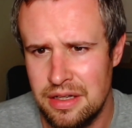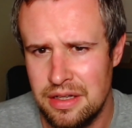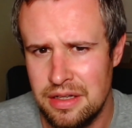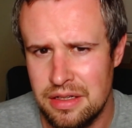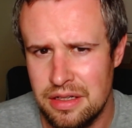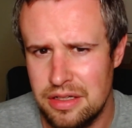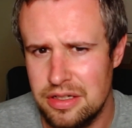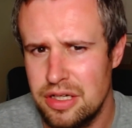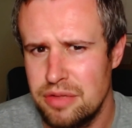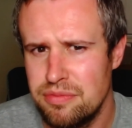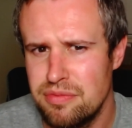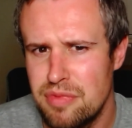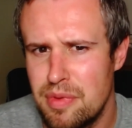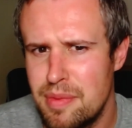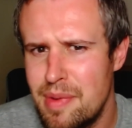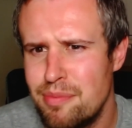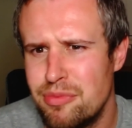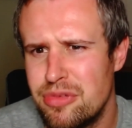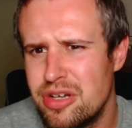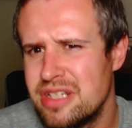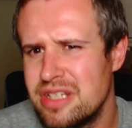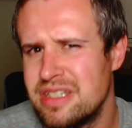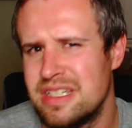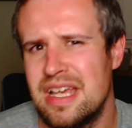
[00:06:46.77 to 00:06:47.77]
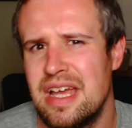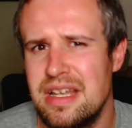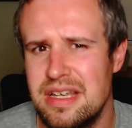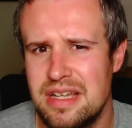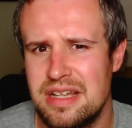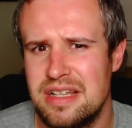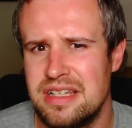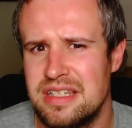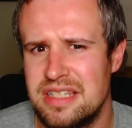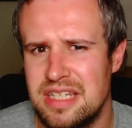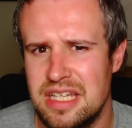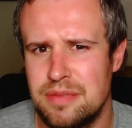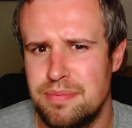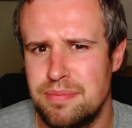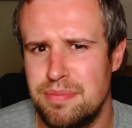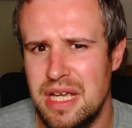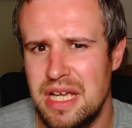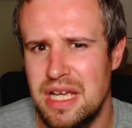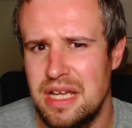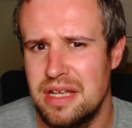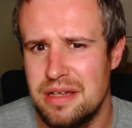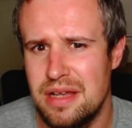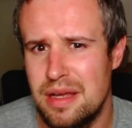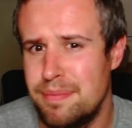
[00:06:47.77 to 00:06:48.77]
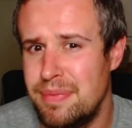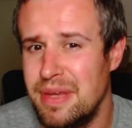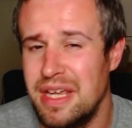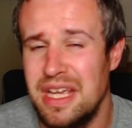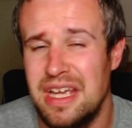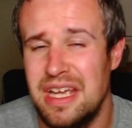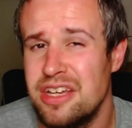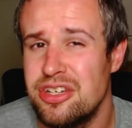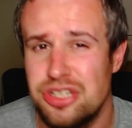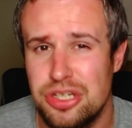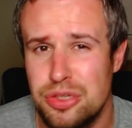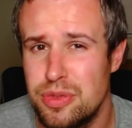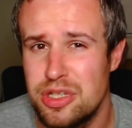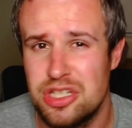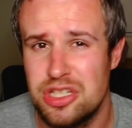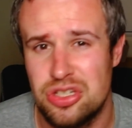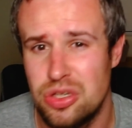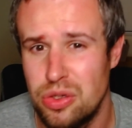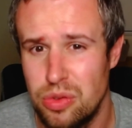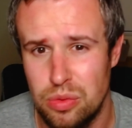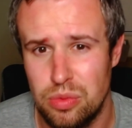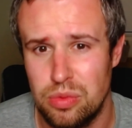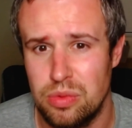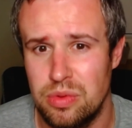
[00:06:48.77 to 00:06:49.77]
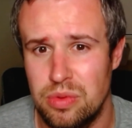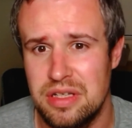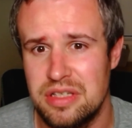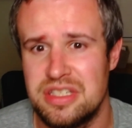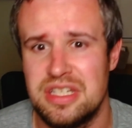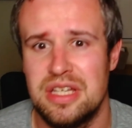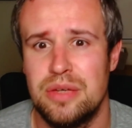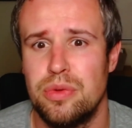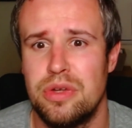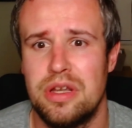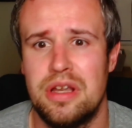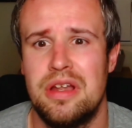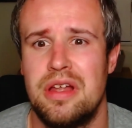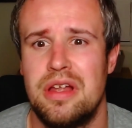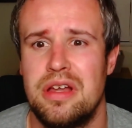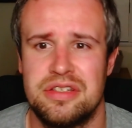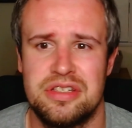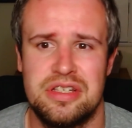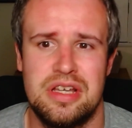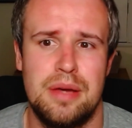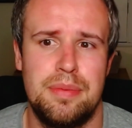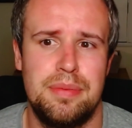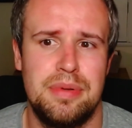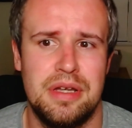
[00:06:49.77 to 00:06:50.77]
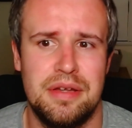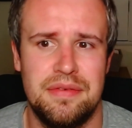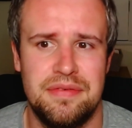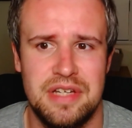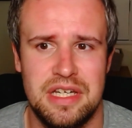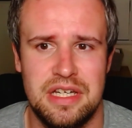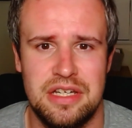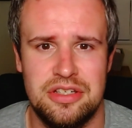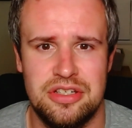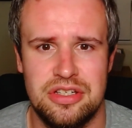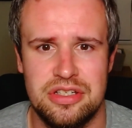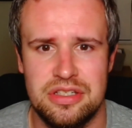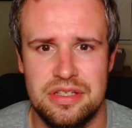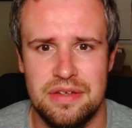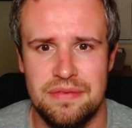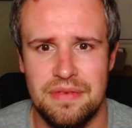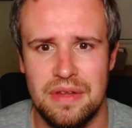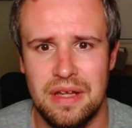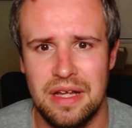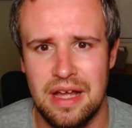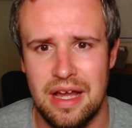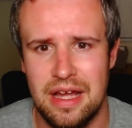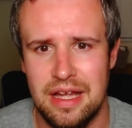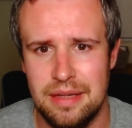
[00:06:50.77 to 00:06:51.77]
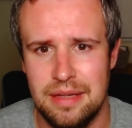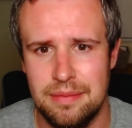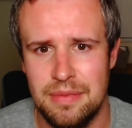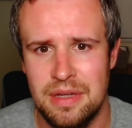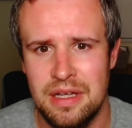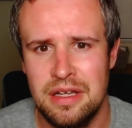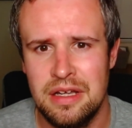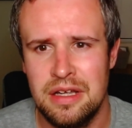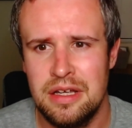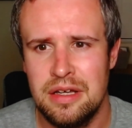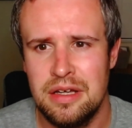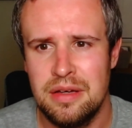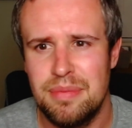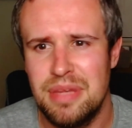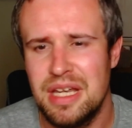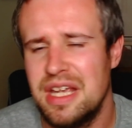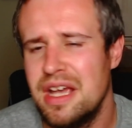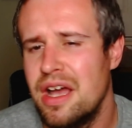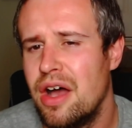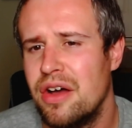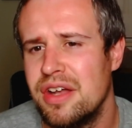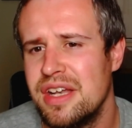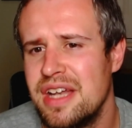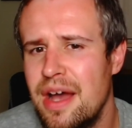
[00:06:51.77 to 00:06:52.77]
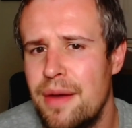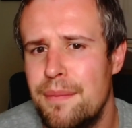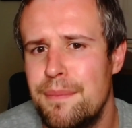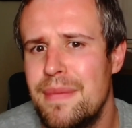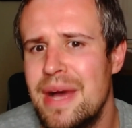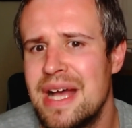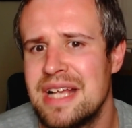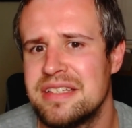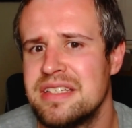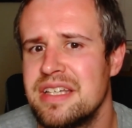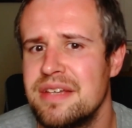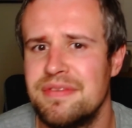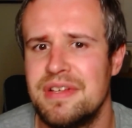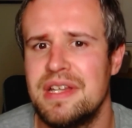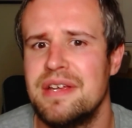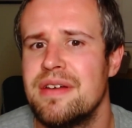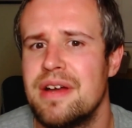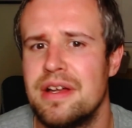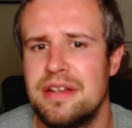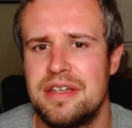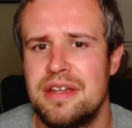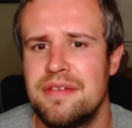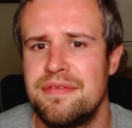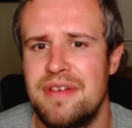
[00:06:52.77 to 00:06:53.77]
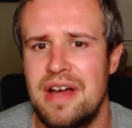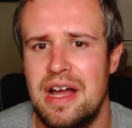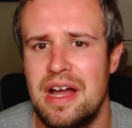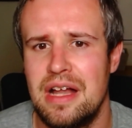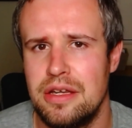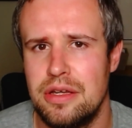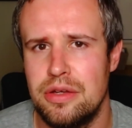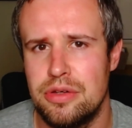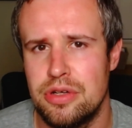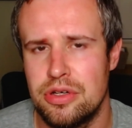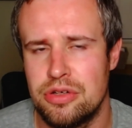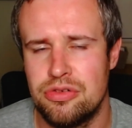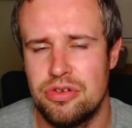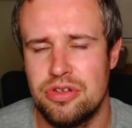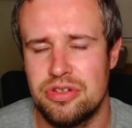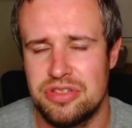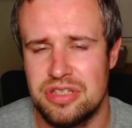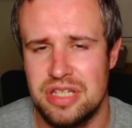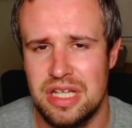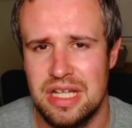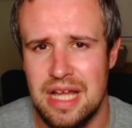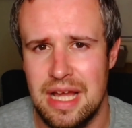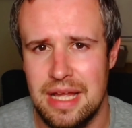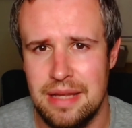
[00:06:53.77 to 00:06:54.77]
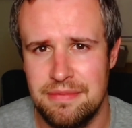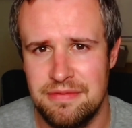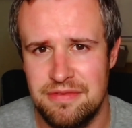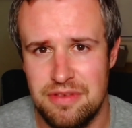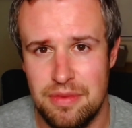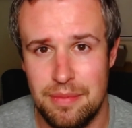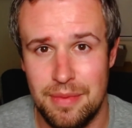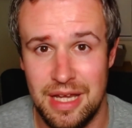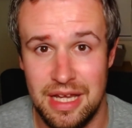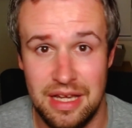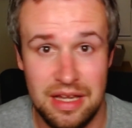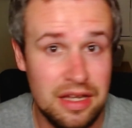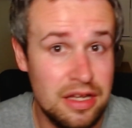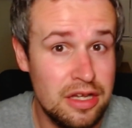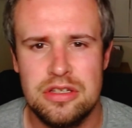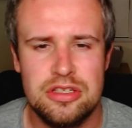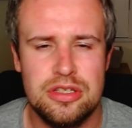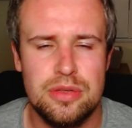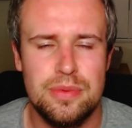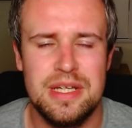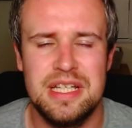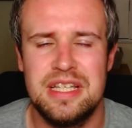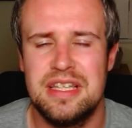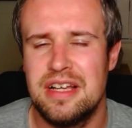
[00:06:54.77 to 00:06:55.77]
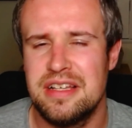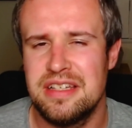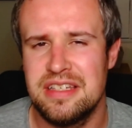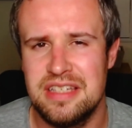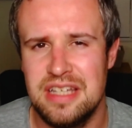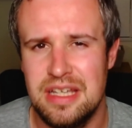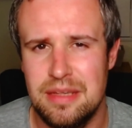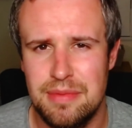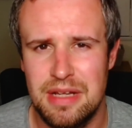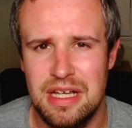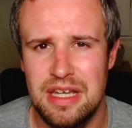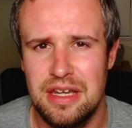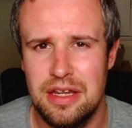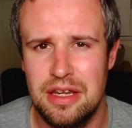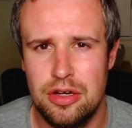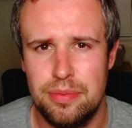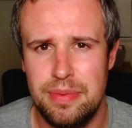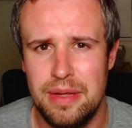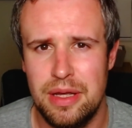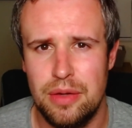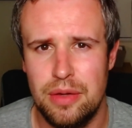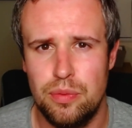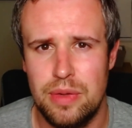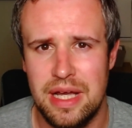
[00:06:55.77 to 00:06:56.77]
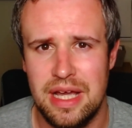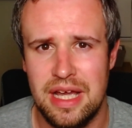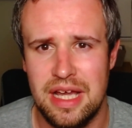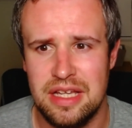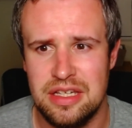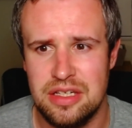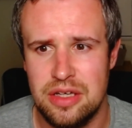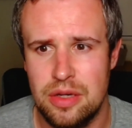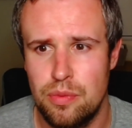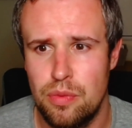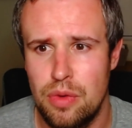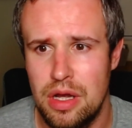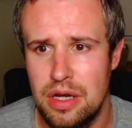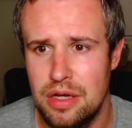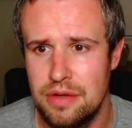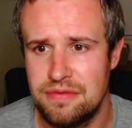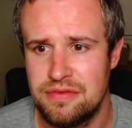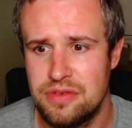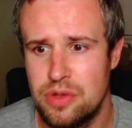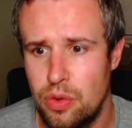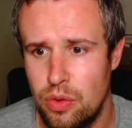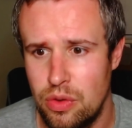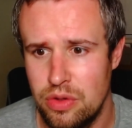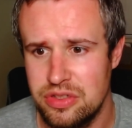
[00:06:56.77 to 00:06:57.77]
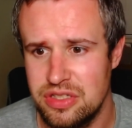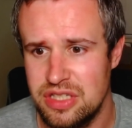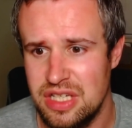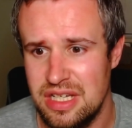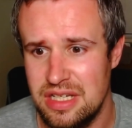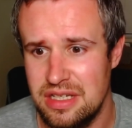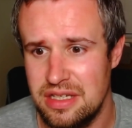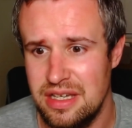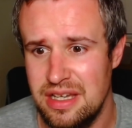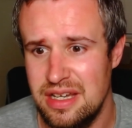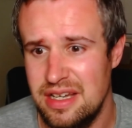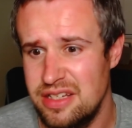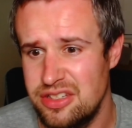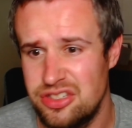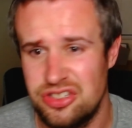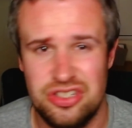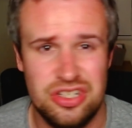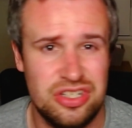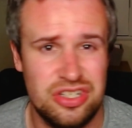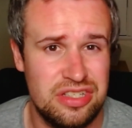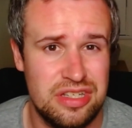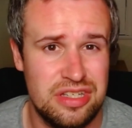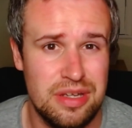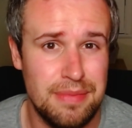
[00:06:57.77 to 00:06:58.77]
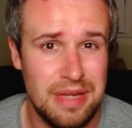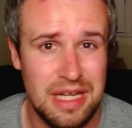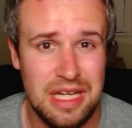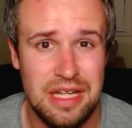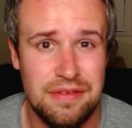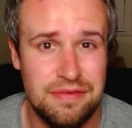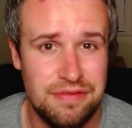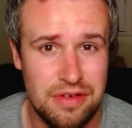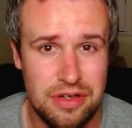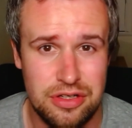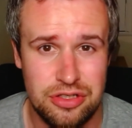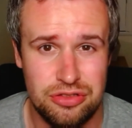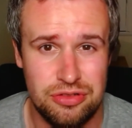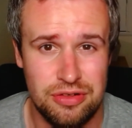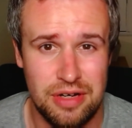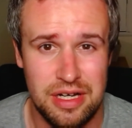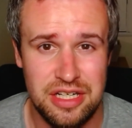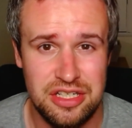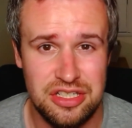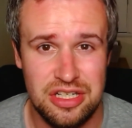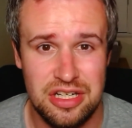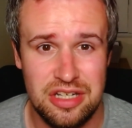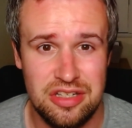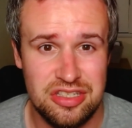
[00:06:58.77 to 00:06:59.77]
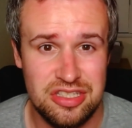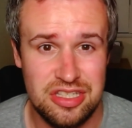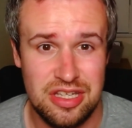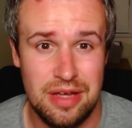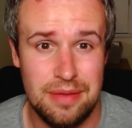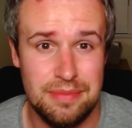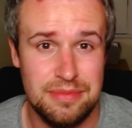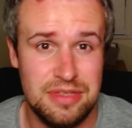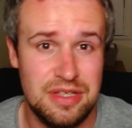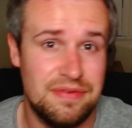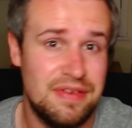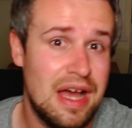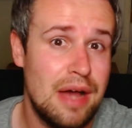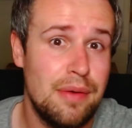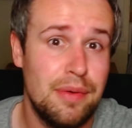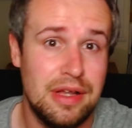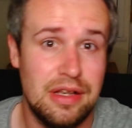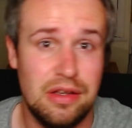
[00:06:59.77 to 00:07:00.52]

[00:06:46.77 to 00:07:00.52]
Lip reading: I don't remember attendances being a big issue at all until the last couple of editions of the game, but they are now massively undervalued across the game for me, so it does seem a little bit weird, and while of course it is just a mini frustration in terms of how it